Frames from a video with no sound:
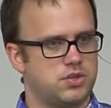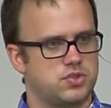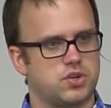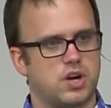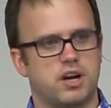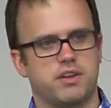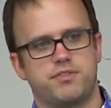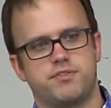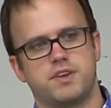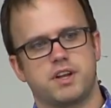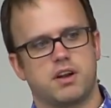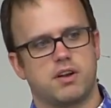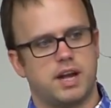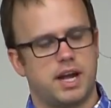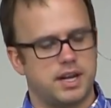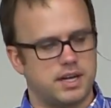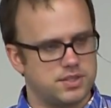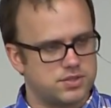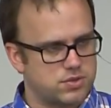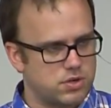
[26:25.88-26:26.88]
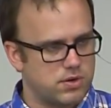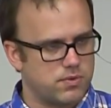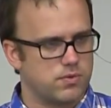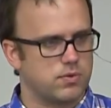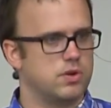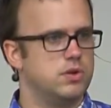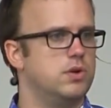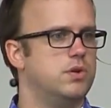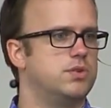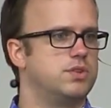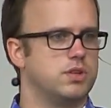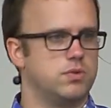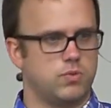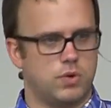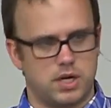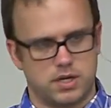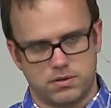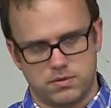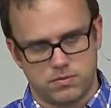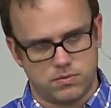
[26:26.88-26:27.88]
So to try to figure out its sort of root
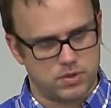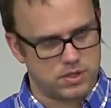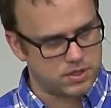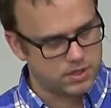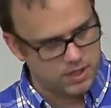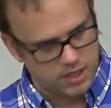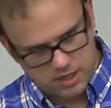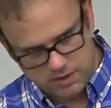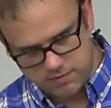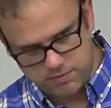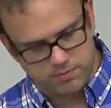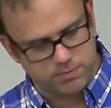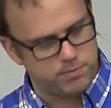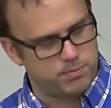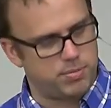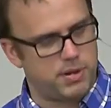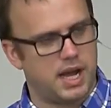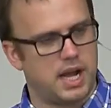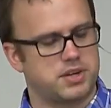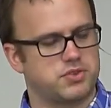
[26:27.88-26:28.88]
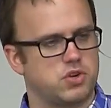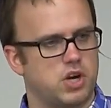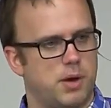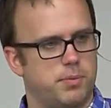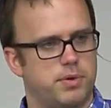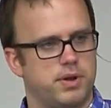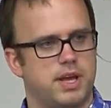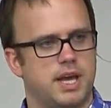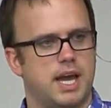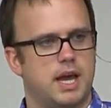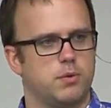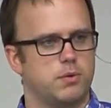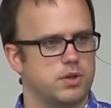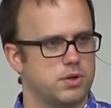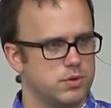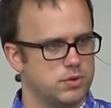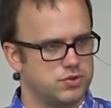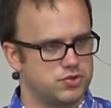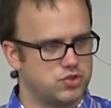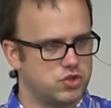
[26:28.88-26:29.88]
and what kind of backdrop it
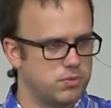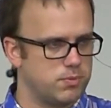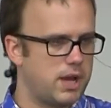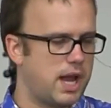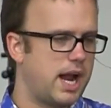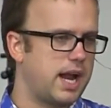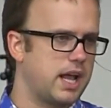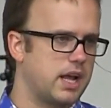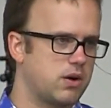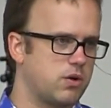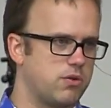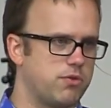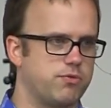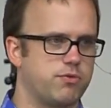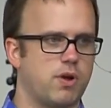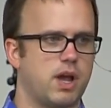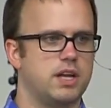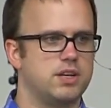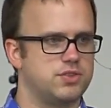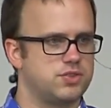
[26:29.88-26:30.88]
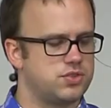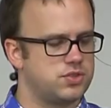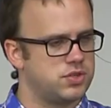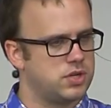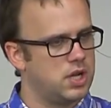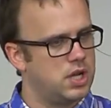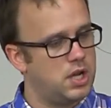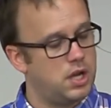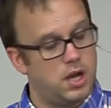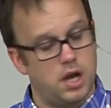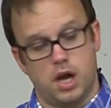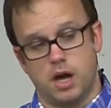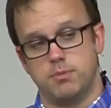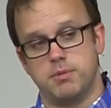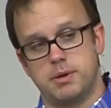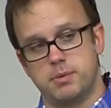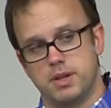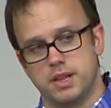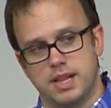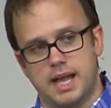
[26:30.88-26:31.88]
had, whether it was Germanic or French,
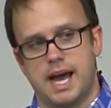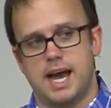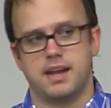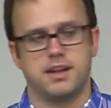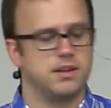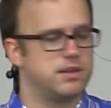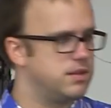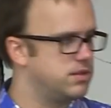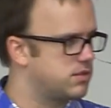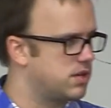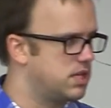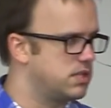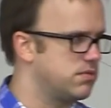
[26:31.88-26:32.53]
maybe Latin,